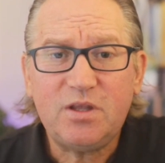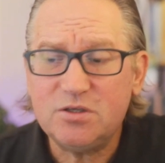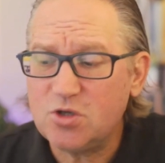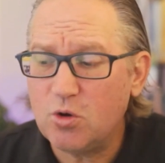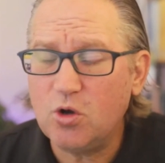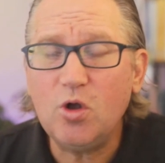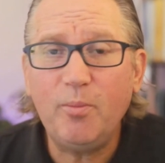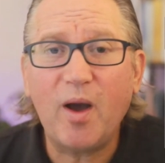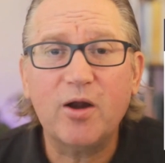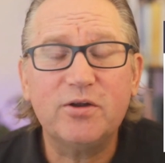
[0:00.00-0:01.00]
So Google
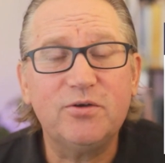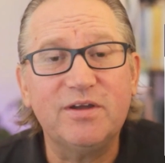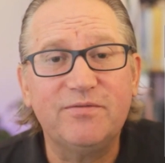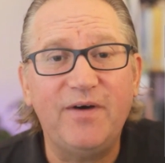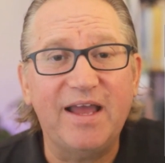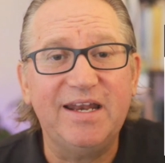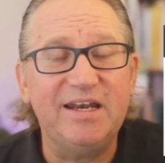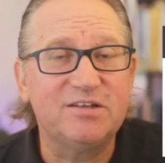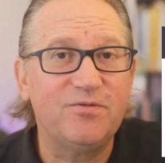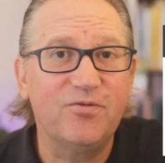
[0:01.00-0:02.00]
Bard, you can find it.
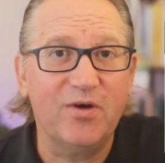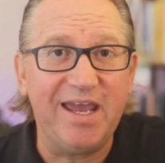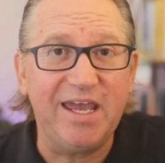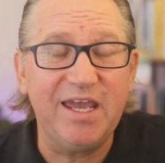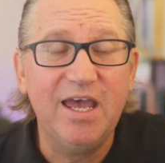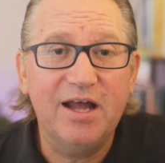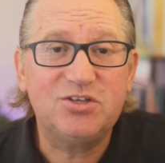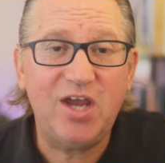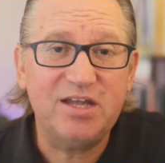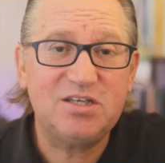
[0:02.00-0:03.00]
It's free.
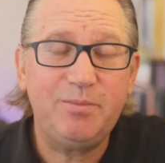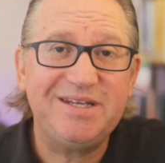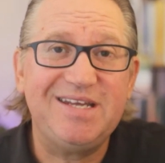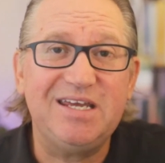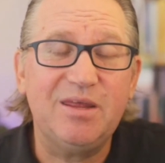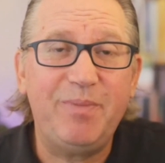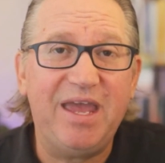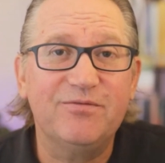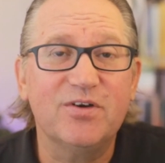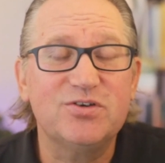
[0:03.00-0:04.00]
ChatGPT, the
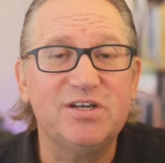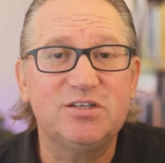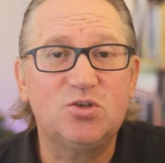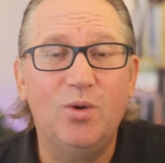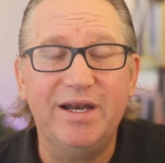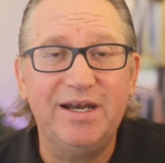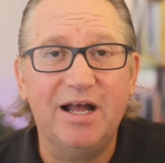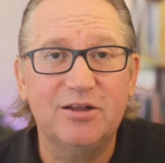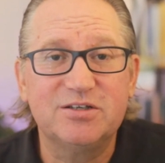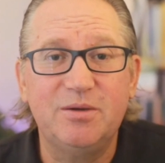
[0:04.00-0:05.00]
paid version, is
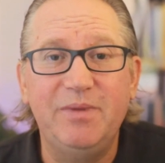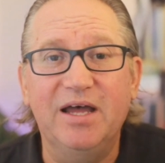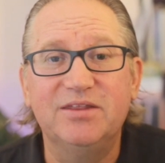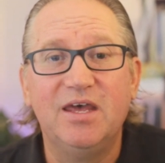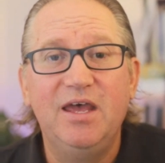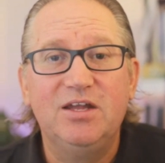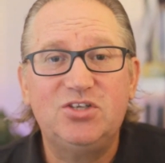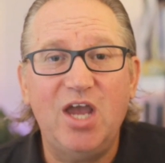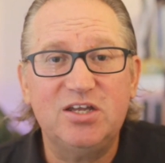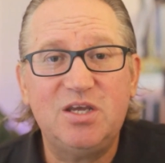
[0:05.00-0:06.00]
$20 a month.
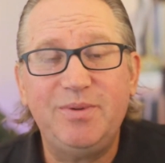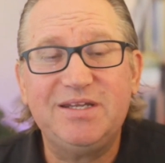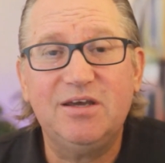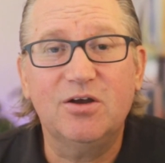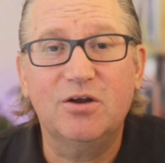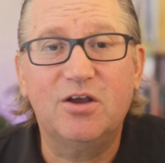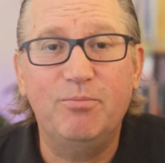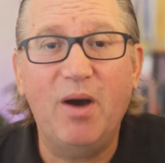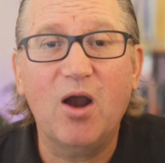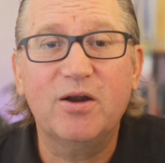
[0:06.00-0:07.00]
ChatGPT or
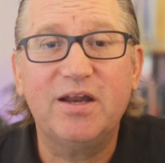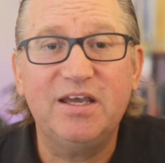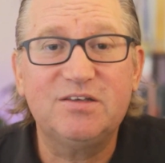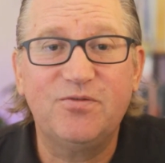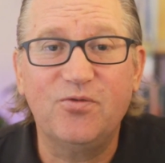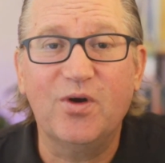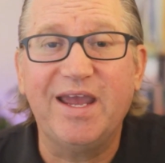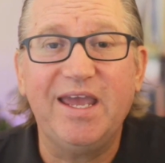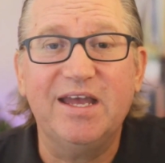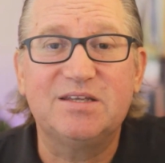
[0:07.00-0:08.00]
Bard is
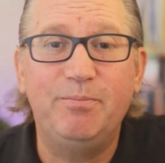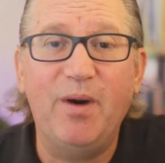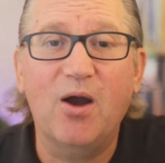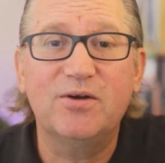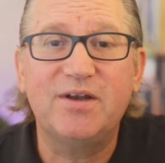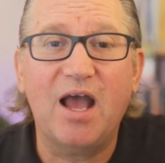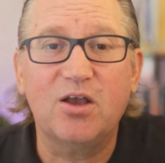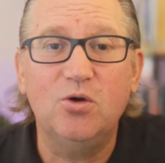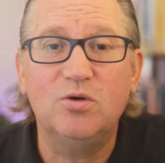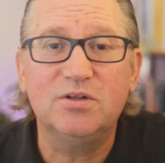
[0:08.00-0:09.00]
free. It's
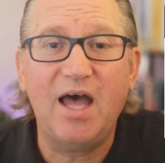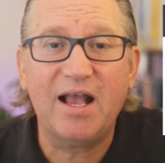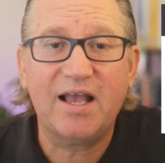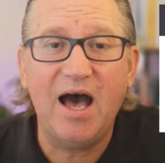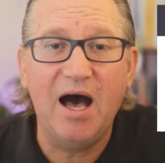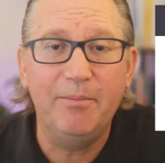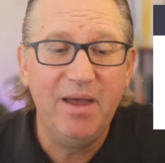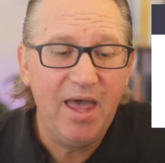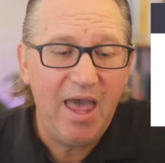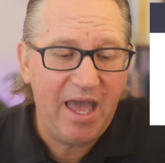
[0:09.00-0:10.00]
bard.google.com,
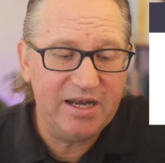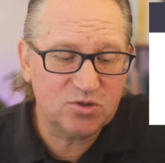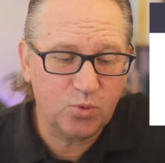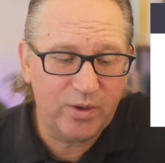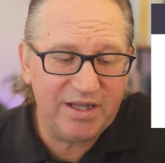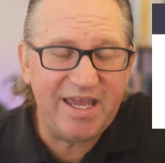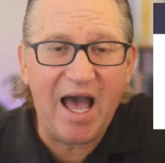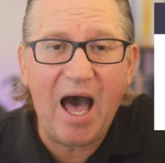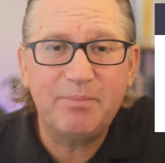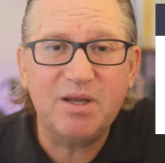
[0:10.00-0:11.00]
and it's really
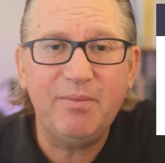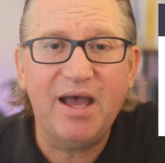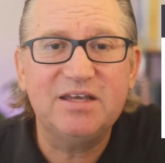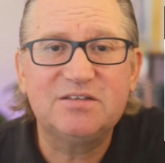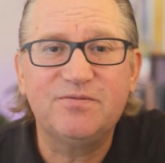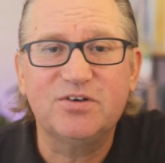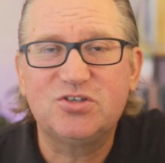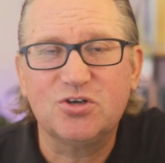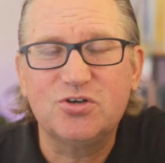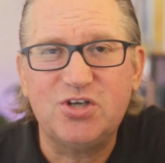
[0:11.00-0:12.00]
optimized for
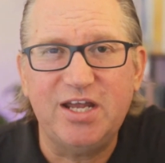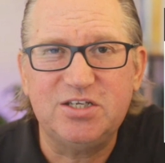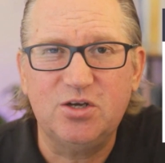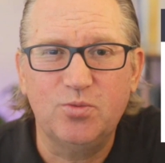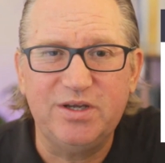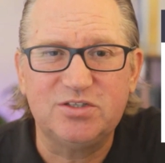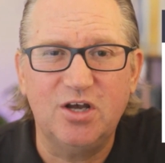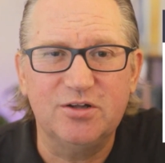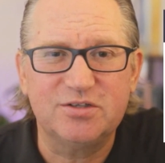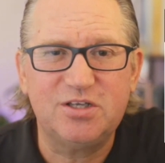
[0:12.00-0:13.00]
search engine results.